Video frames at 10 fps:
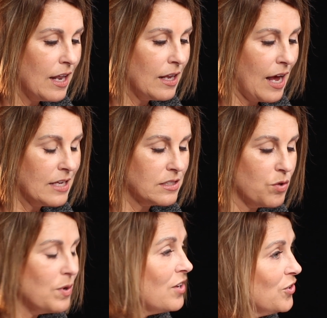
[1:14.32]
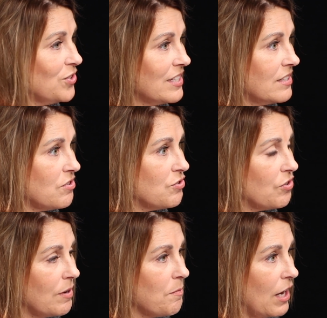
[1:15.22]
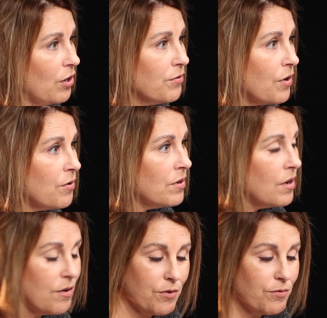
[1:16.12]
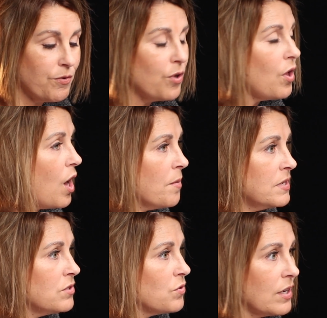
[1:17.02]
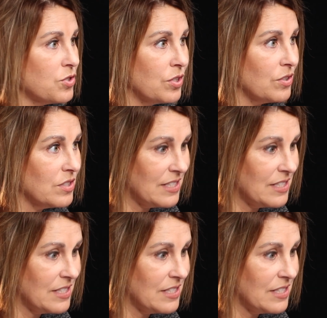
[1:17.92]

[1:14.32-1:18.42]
and it has a 360 degree microphone for full omnidirectional